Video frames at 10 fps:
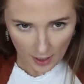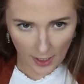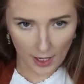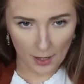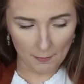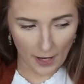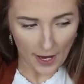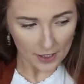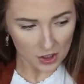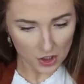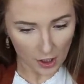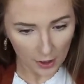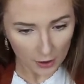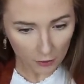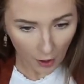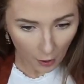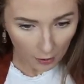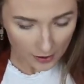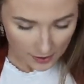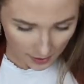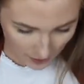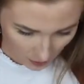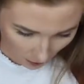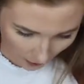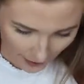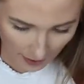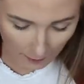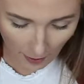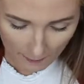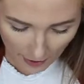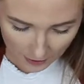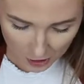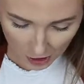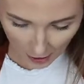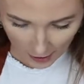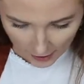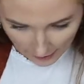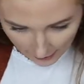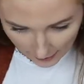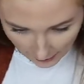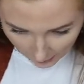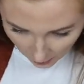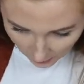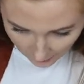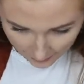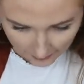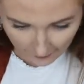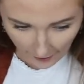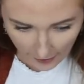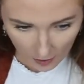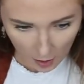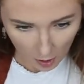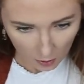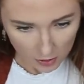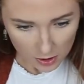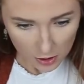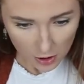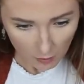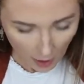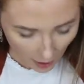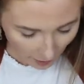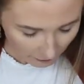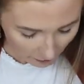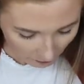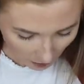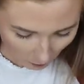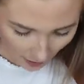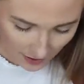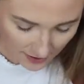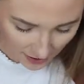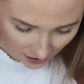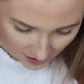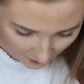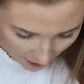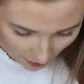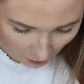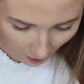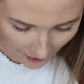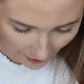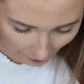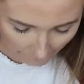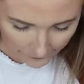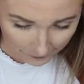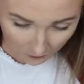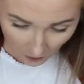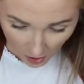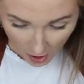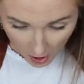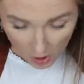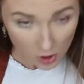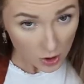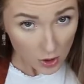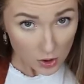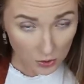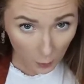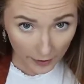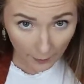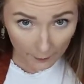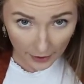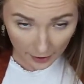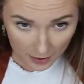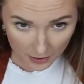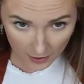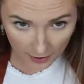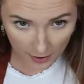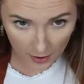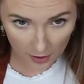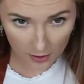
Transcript: um, extra, you know, because that's what I am. I'm extra. And I got out of that. Well, so you know what? I'm filming a wedding series video right now. So we don't be extra again.